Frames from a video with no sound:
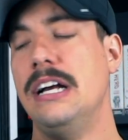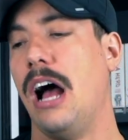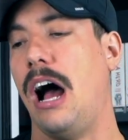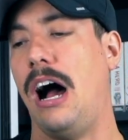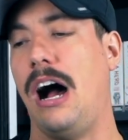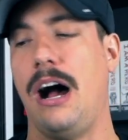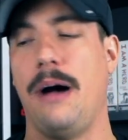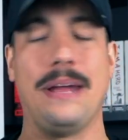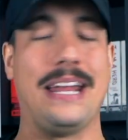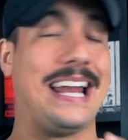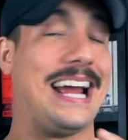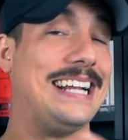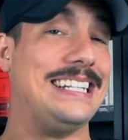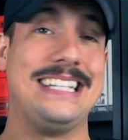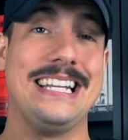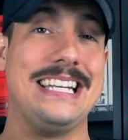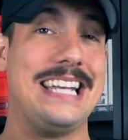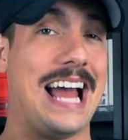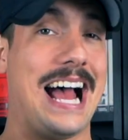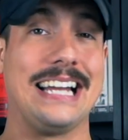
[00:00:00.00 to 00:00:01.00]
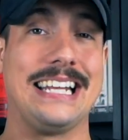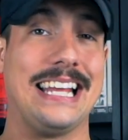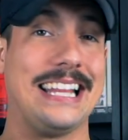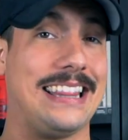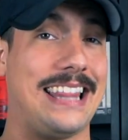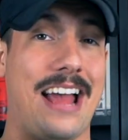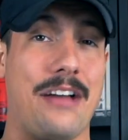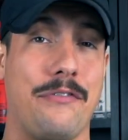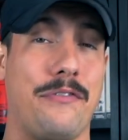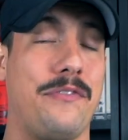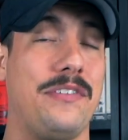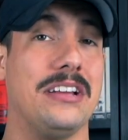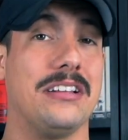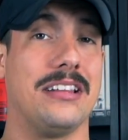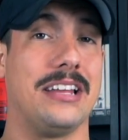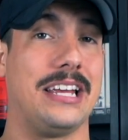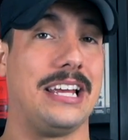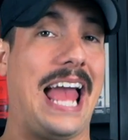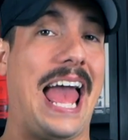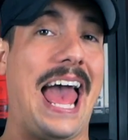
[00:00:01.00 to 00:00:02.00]
And I did not get that
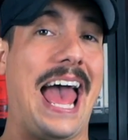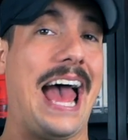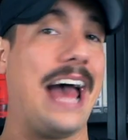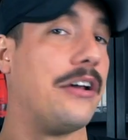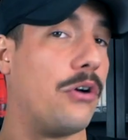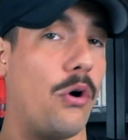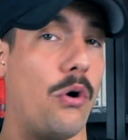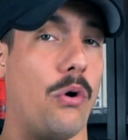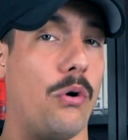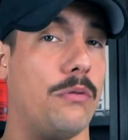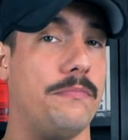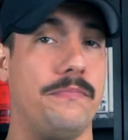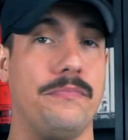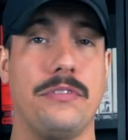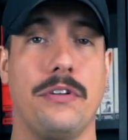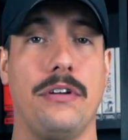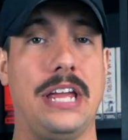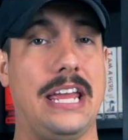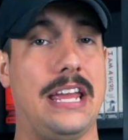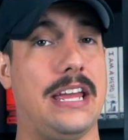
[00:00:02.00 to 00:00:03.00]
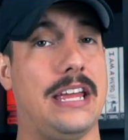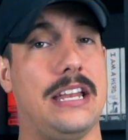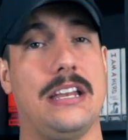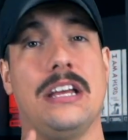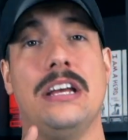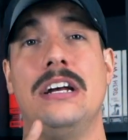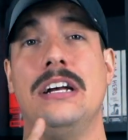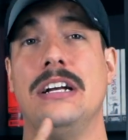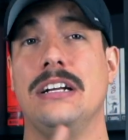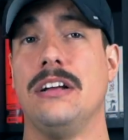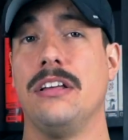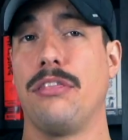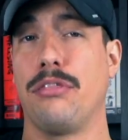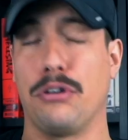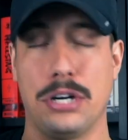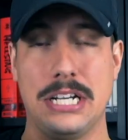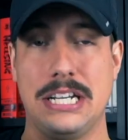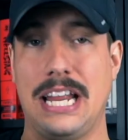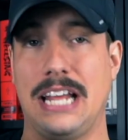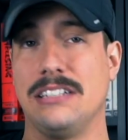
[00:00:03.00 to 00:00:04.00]
feeling at all in
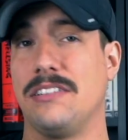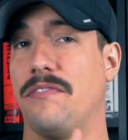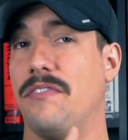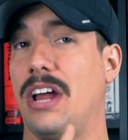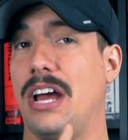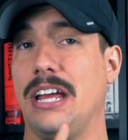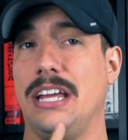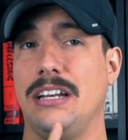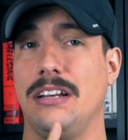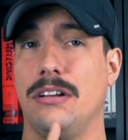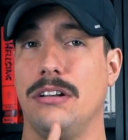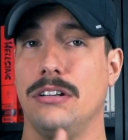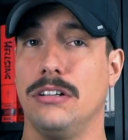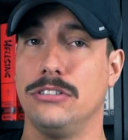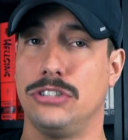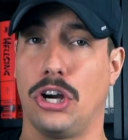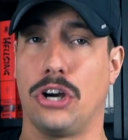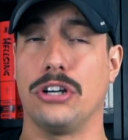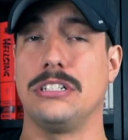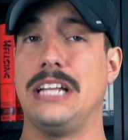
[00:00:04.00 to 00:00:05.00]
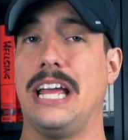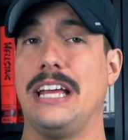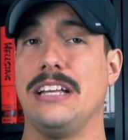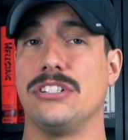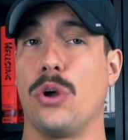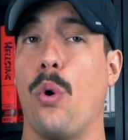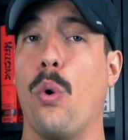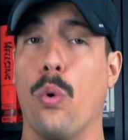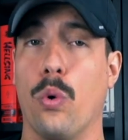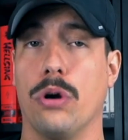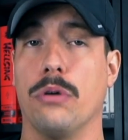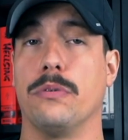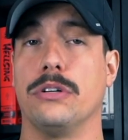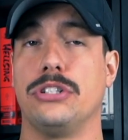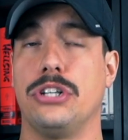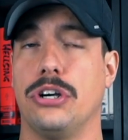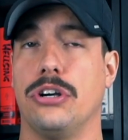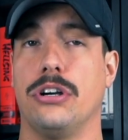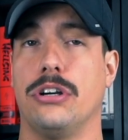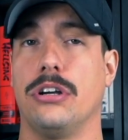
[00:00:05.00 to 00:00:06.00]
30 Days of Night, Dark Days, or
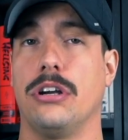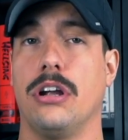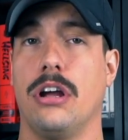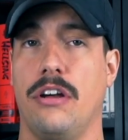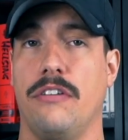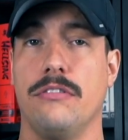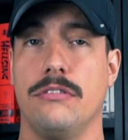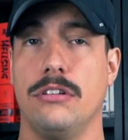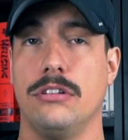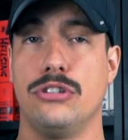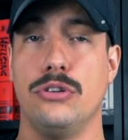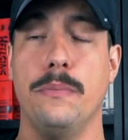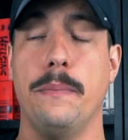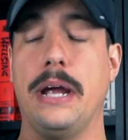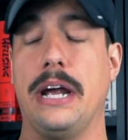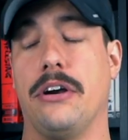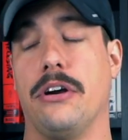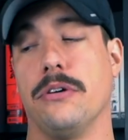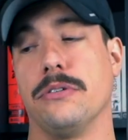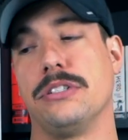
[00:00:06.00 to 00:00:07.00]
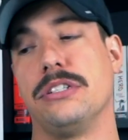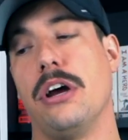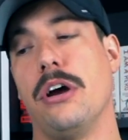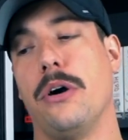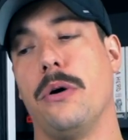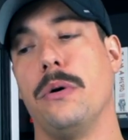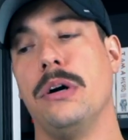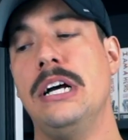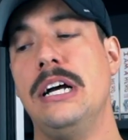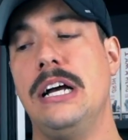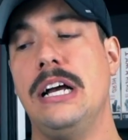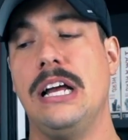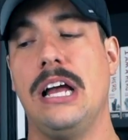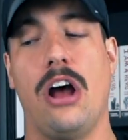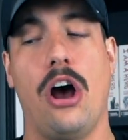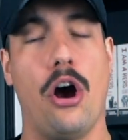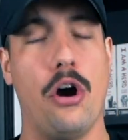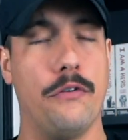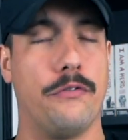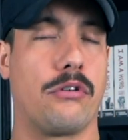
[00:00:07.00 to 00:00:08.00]
Return to Barrow. So
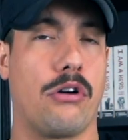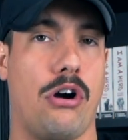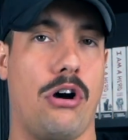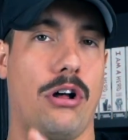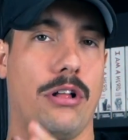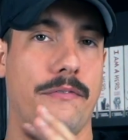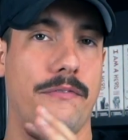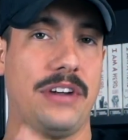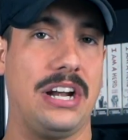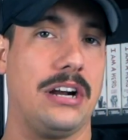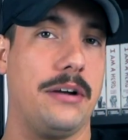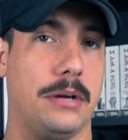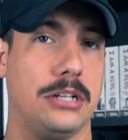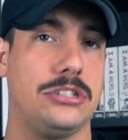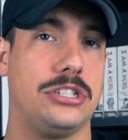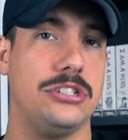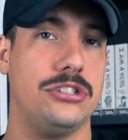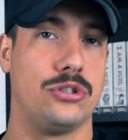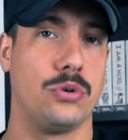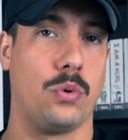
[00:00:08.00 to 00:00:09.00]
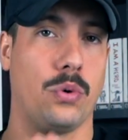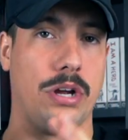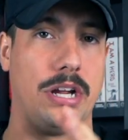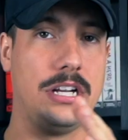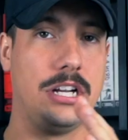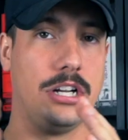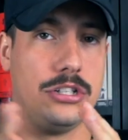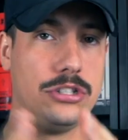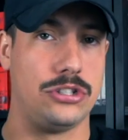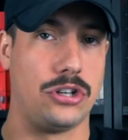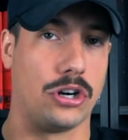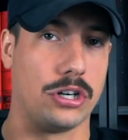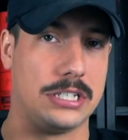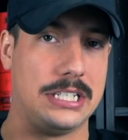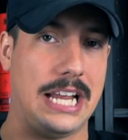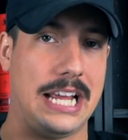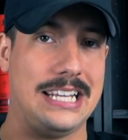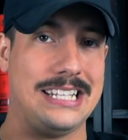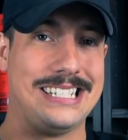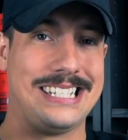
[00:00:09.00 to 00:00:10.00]
overall, very much enjoyed Dark
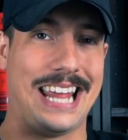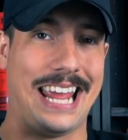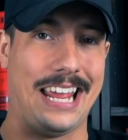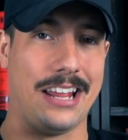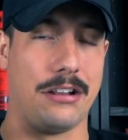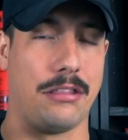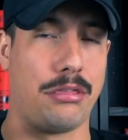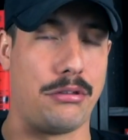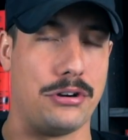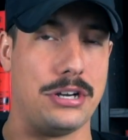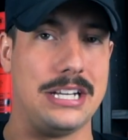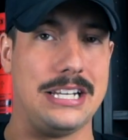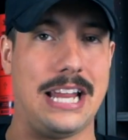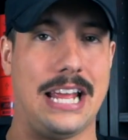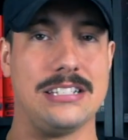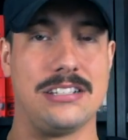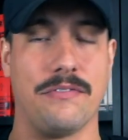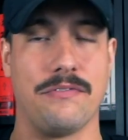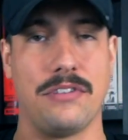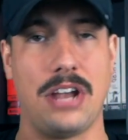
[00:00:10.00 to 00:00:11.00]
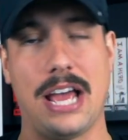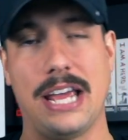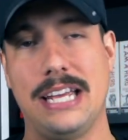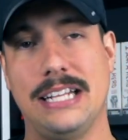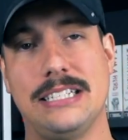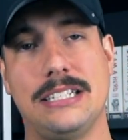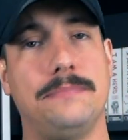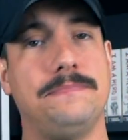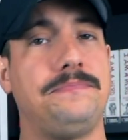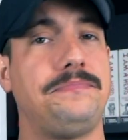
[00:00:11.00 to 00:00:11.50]
Days and 30 Days of Night.